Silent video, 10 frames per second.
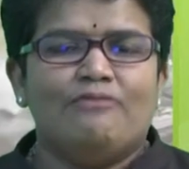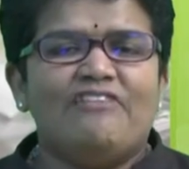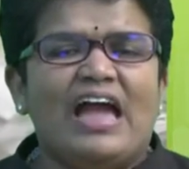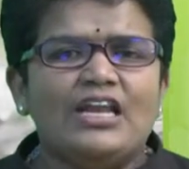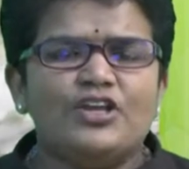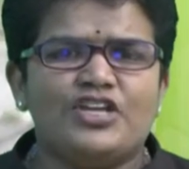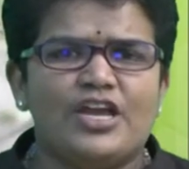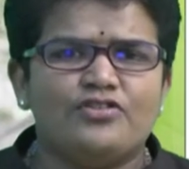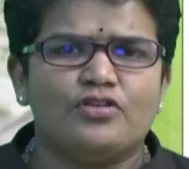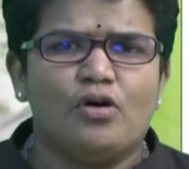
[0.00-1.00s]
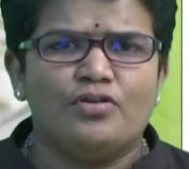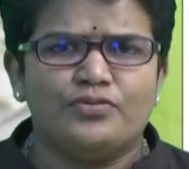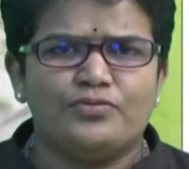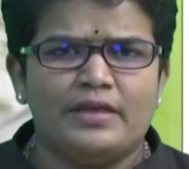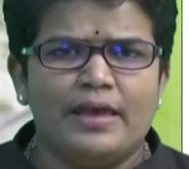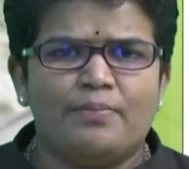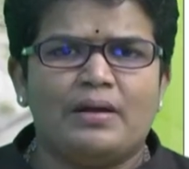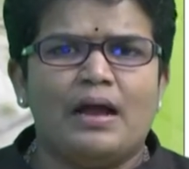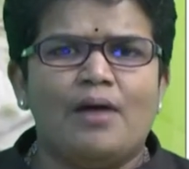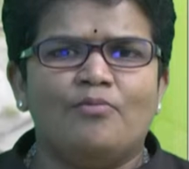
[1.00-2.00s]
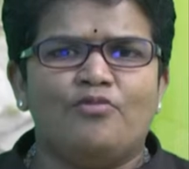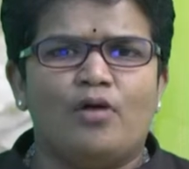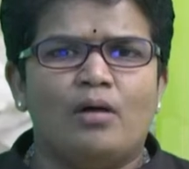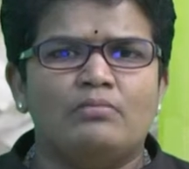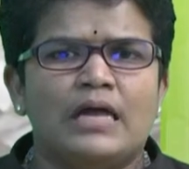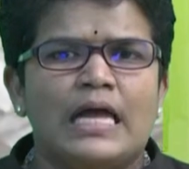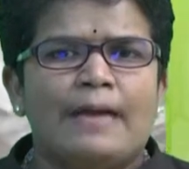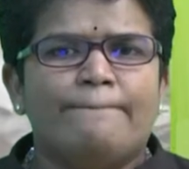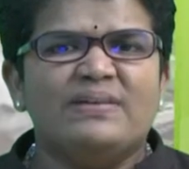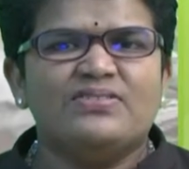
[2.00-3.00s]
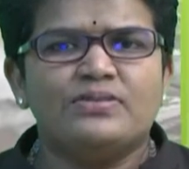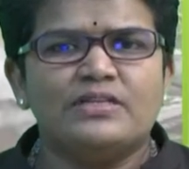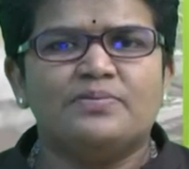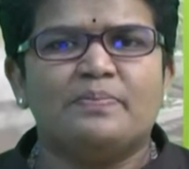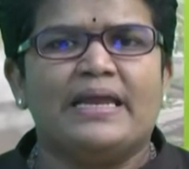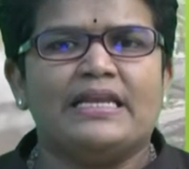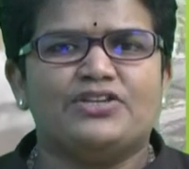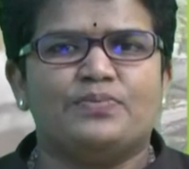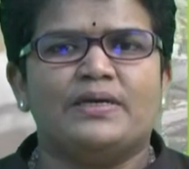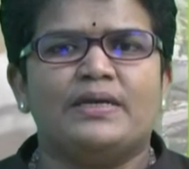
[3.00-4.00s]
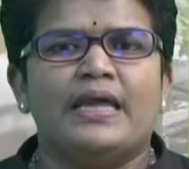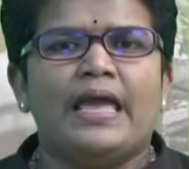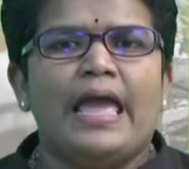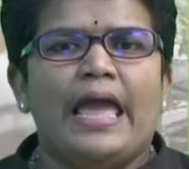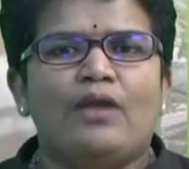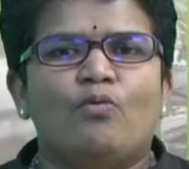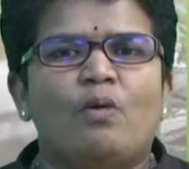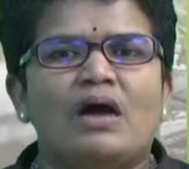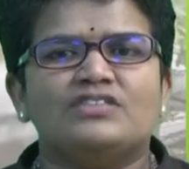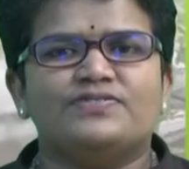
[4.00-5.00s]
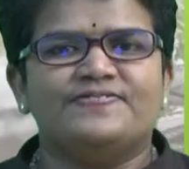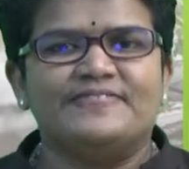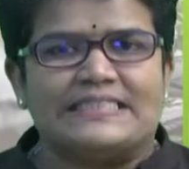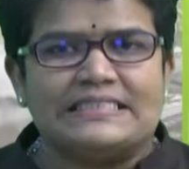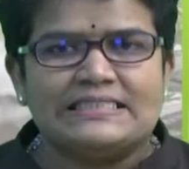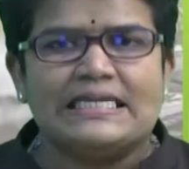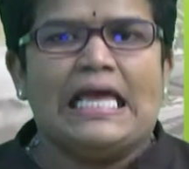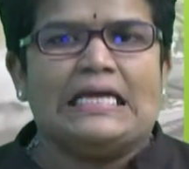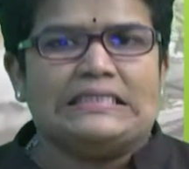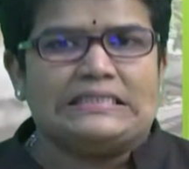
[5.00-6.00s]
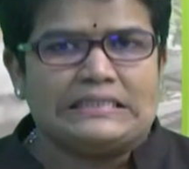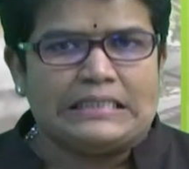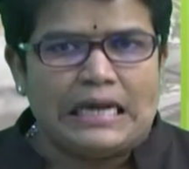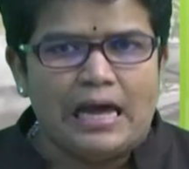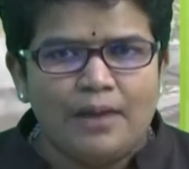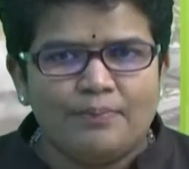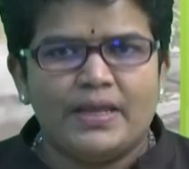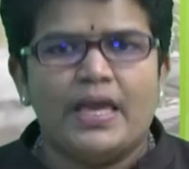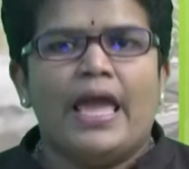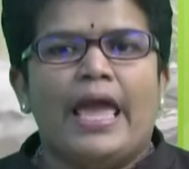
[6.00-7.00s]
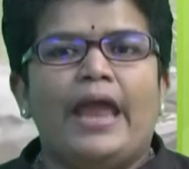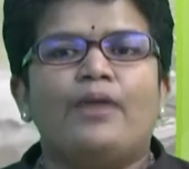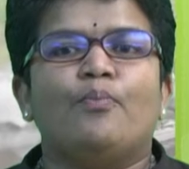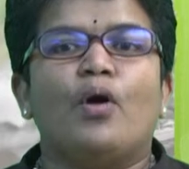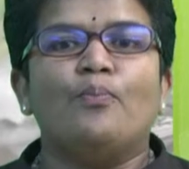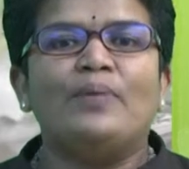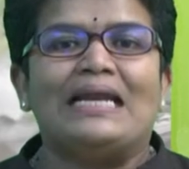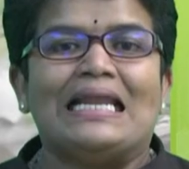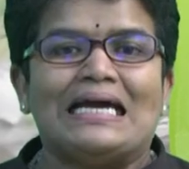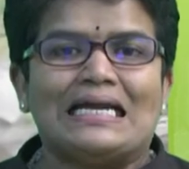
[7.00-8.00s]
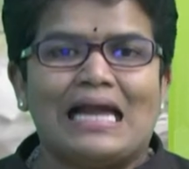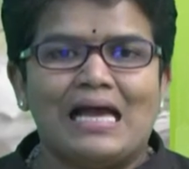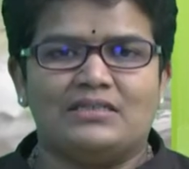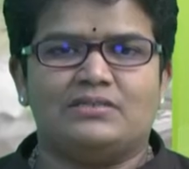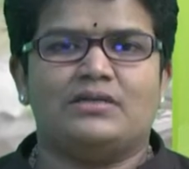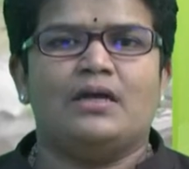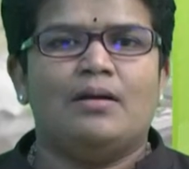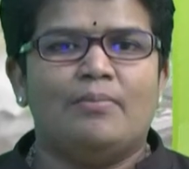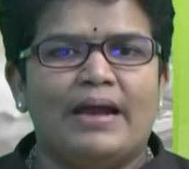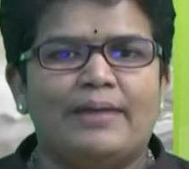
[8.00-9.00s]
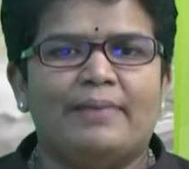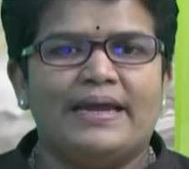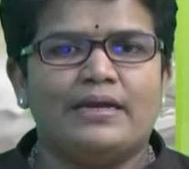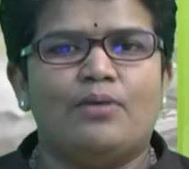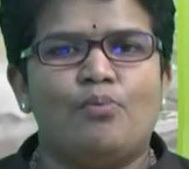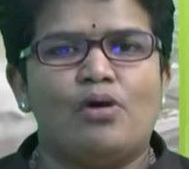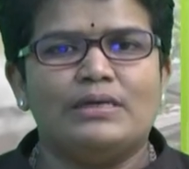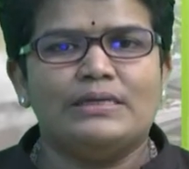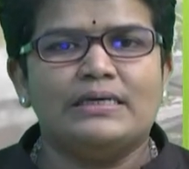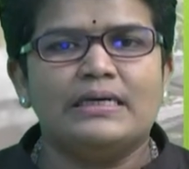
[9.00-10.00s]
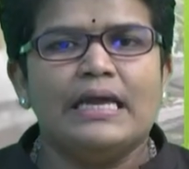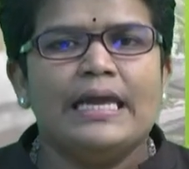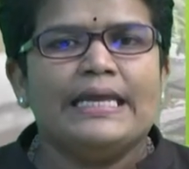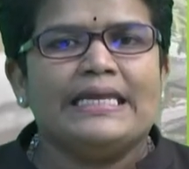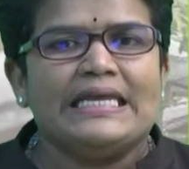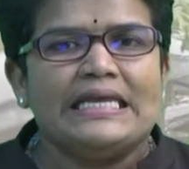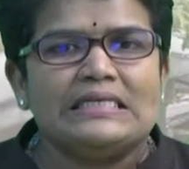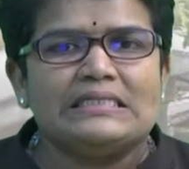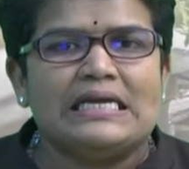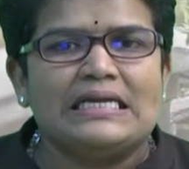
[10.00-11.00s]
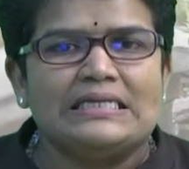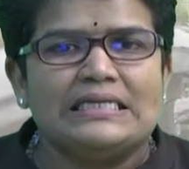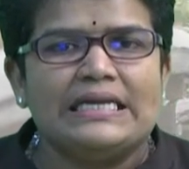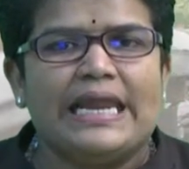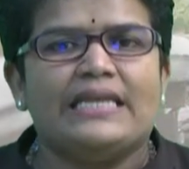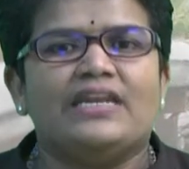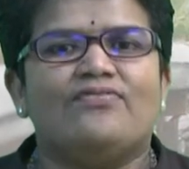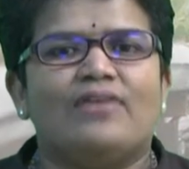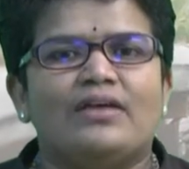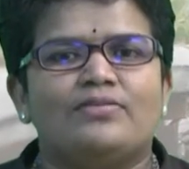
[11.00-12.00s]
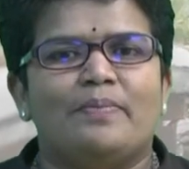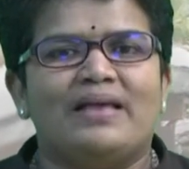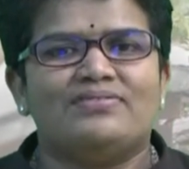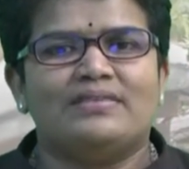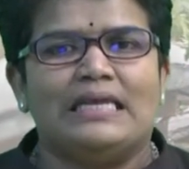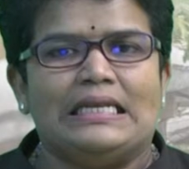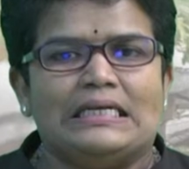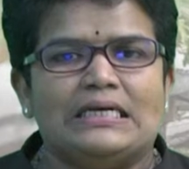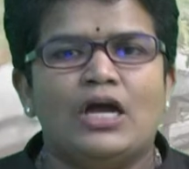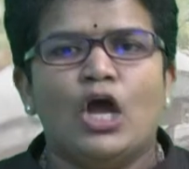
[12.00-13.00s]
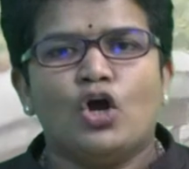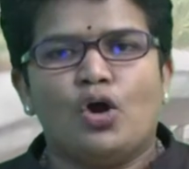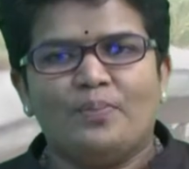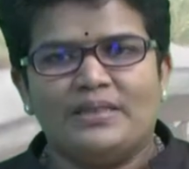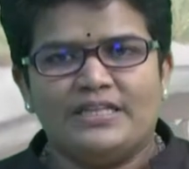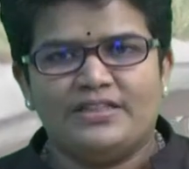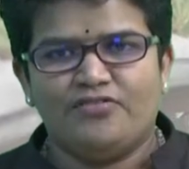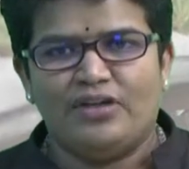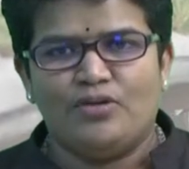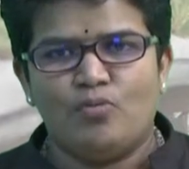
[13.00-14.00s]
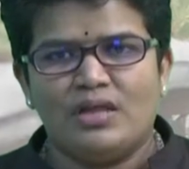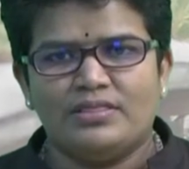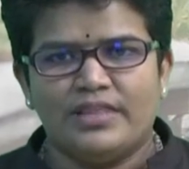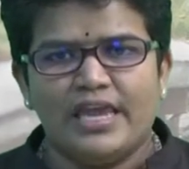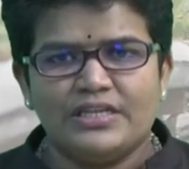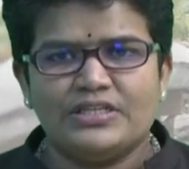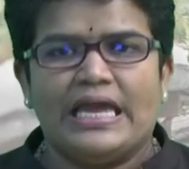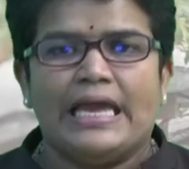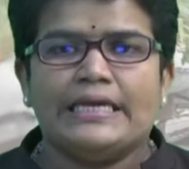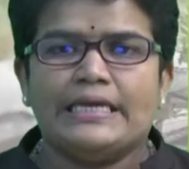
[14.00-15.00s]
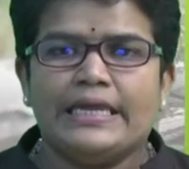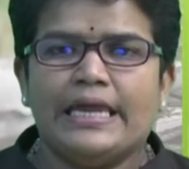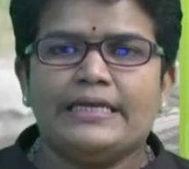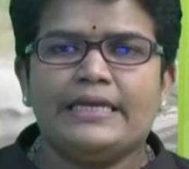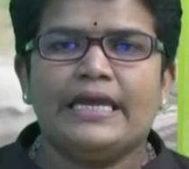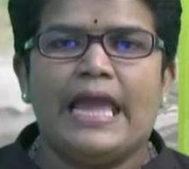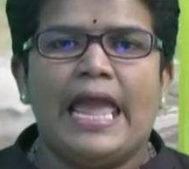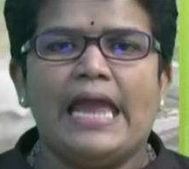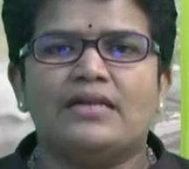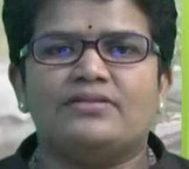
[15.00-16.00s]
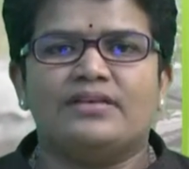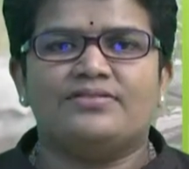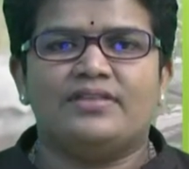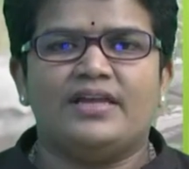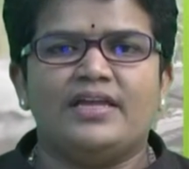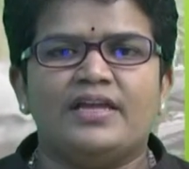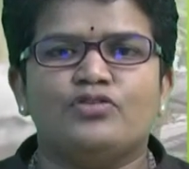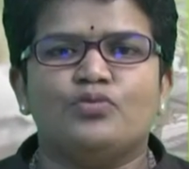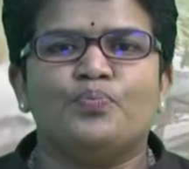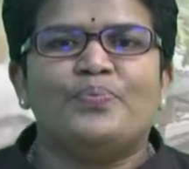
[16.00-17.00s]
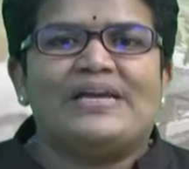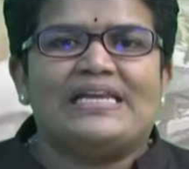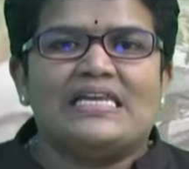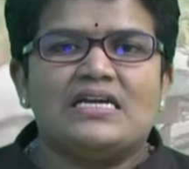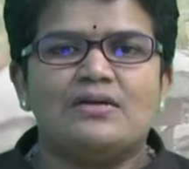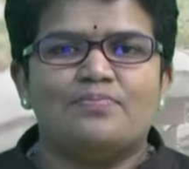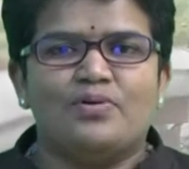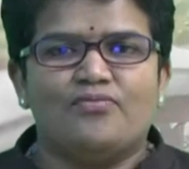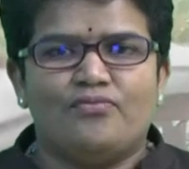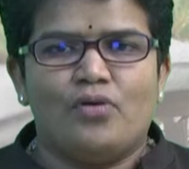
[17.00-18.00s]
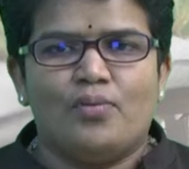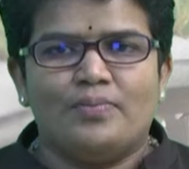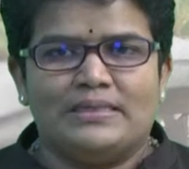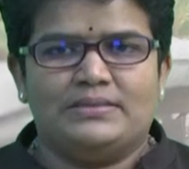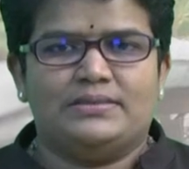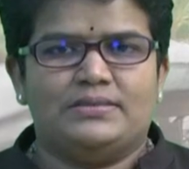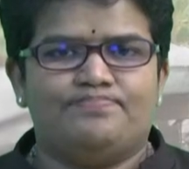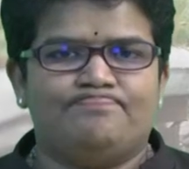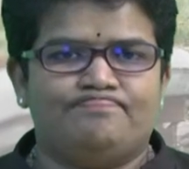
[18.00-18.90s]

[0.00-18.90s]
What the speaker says: Value change concept come from business management and was first described and popularized by Michael Porter in his 1985 bestseller Competitive Advantage, Creating and Sustaining Superior Performance.